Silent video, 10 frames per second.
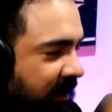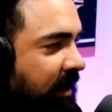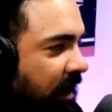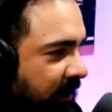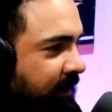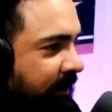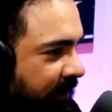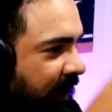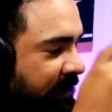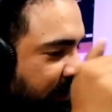stuff
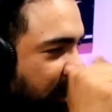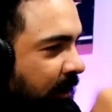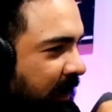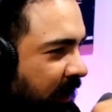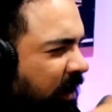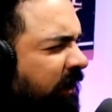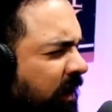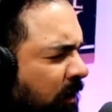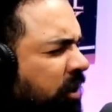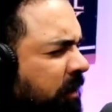that's gonna be good
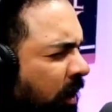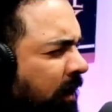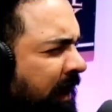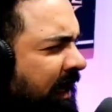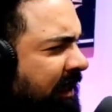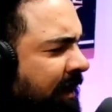for the most part, but